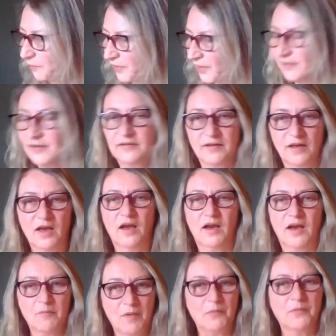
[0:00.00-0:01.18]
when I said to her,
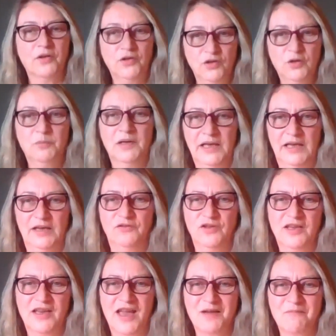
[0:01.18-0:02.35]
come up with a new belief,
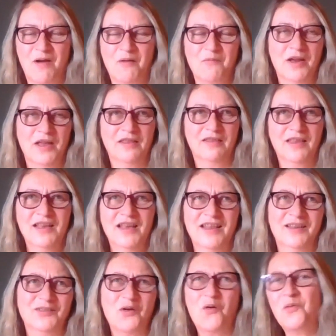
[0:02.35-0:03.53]
she came up with,
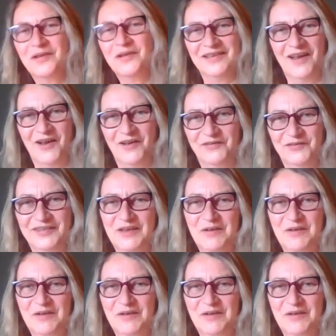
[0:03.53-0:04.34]
it's always enough.